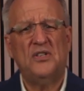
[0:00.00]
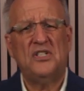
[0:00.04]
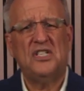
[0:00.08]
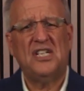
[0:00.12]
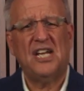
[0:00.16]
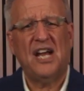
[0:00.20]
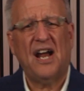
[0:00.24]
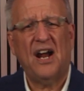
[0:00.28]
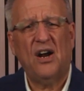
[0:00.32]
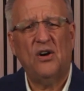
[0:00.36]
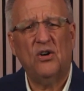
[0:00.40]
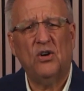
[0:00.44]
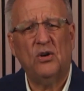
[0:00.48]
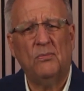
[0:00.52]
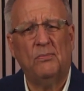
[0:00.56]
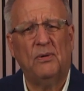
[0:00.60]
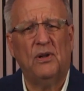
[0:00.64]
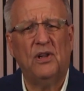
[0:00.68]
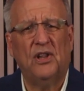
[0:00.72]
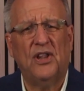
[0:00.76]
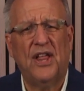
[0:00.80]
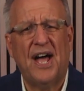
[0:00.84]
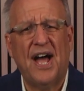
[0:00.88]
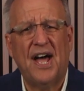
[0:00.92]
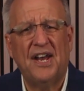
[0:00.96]

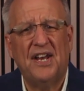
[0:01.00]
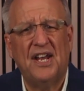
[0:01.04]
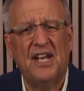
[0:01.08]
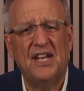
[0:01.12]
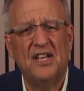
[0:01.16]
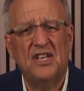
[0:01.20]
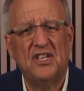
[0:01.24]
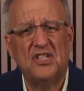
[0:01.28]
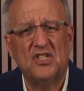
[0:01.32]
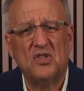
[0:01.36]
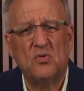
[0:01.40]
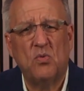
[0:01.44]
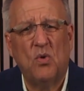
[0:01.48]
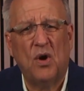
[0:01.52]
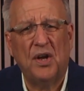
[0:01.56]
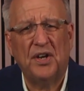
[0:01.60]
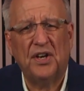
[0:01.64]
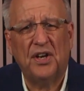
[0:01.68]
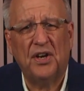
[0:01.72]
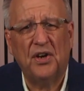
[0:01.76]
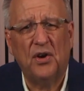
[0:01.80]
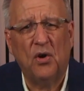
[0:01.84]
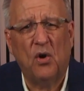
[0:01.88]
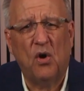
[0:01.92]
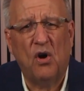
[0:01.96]
terrible that is. What
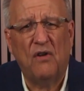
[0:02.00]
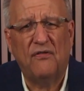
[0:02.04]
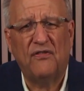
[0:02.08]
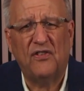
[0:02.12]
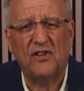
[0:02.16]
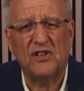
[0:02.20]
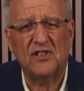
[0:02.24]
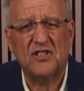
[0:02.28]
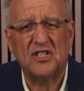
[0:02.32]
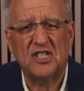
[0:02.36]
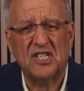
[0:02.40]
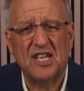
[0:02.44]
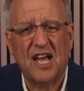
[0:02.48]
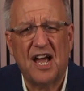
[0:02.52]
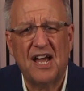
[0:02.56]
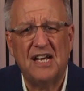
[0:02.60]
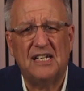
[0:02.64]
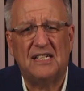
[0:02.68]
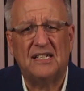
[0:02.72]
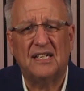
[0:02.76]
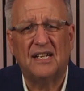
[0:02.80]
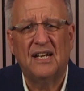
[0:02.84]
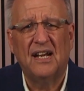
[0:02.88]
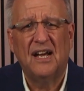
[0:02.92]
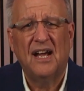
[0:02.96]
an awful
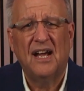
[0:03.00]
sight.